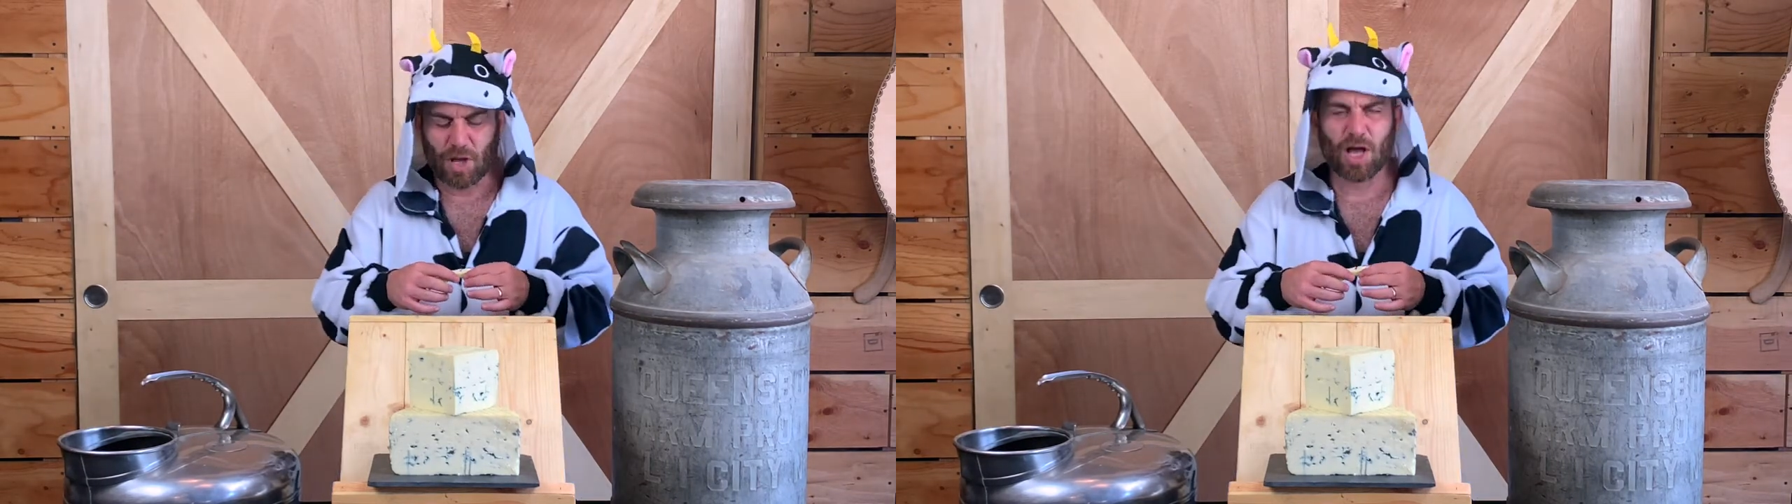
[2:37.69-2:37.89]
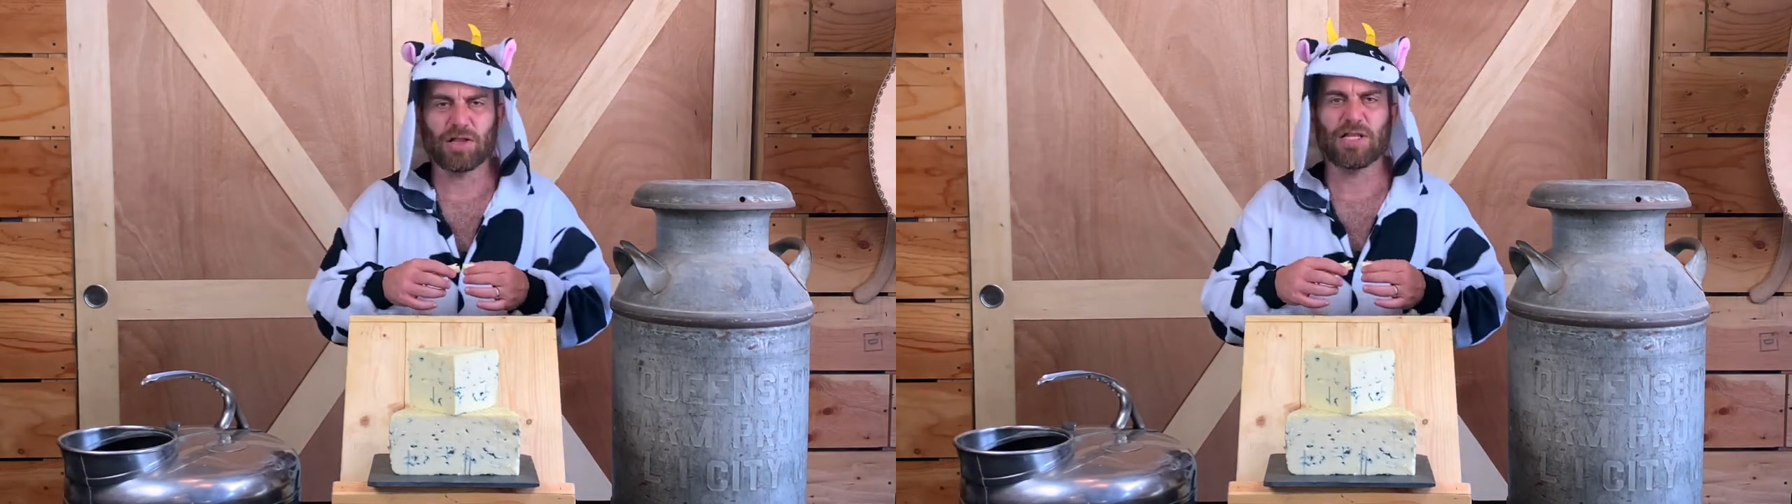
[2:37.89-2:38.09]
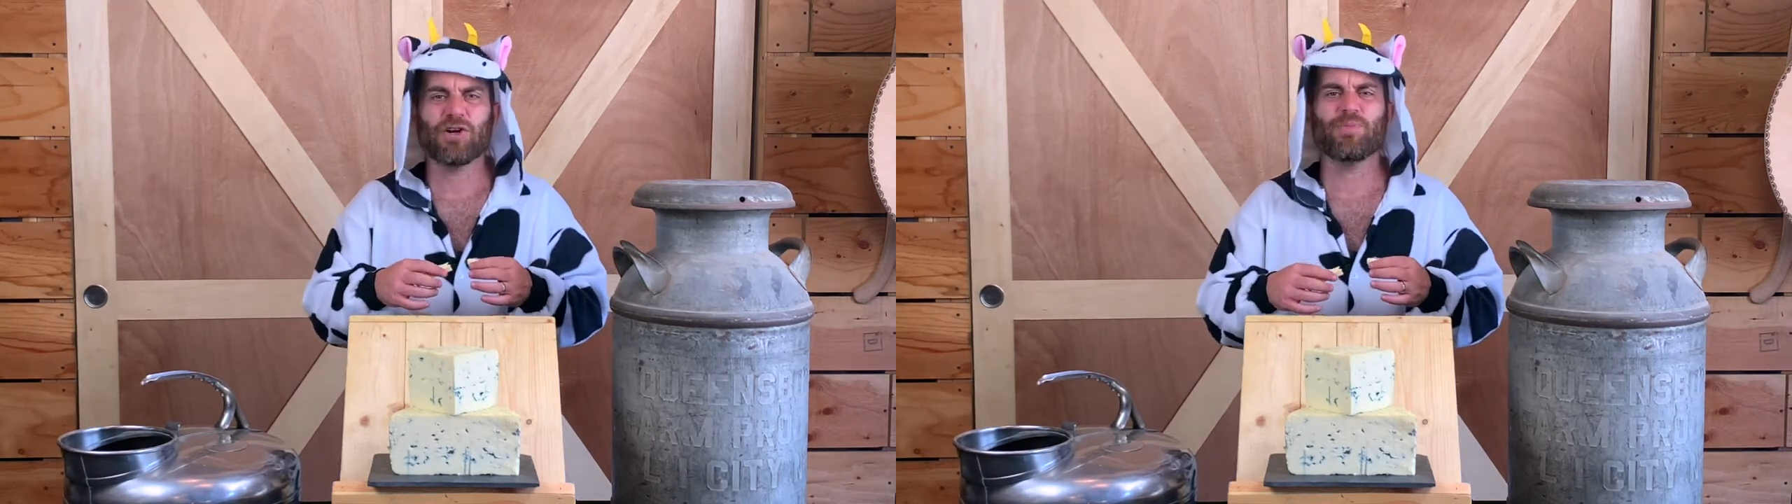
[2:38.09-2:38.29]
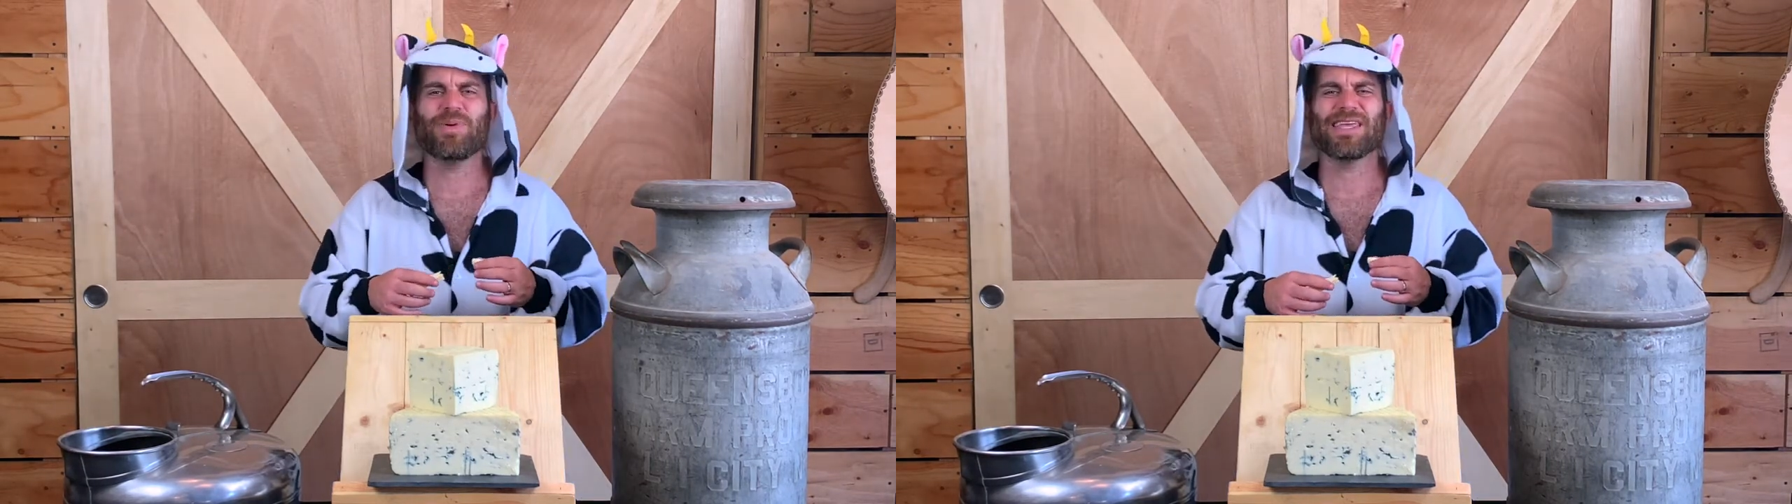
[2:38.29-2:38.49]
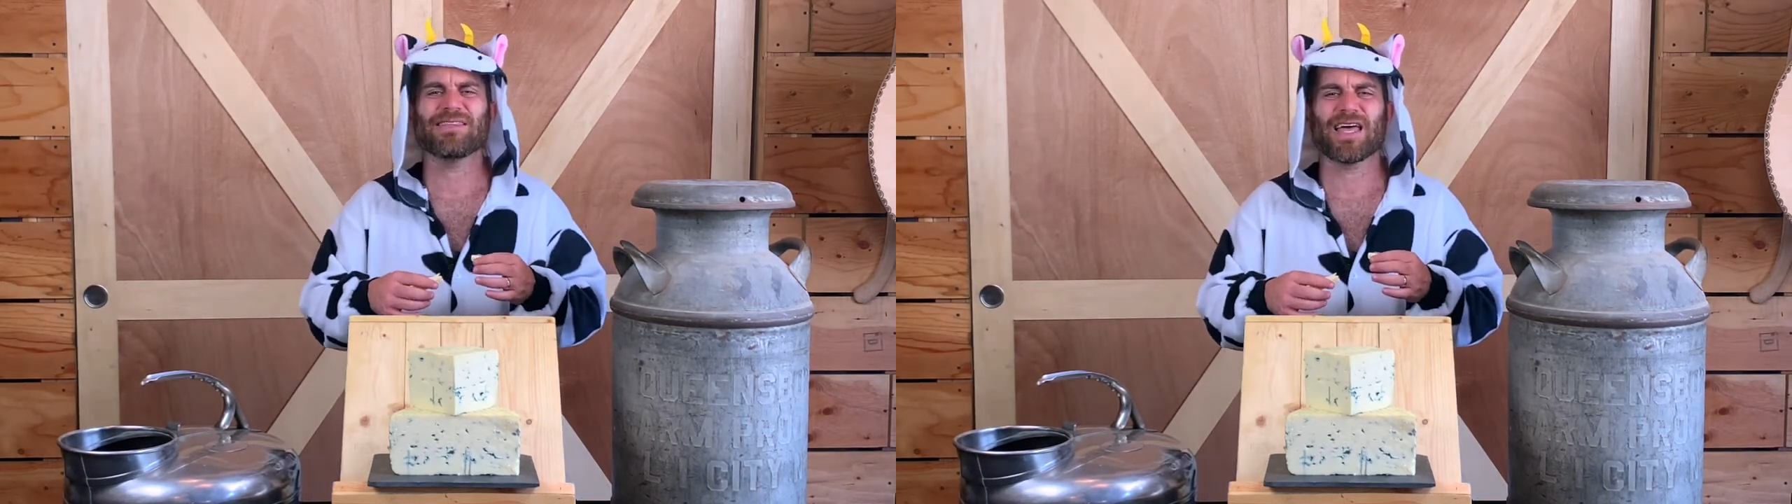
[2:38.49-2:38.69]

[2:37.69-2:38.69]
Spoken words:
little bit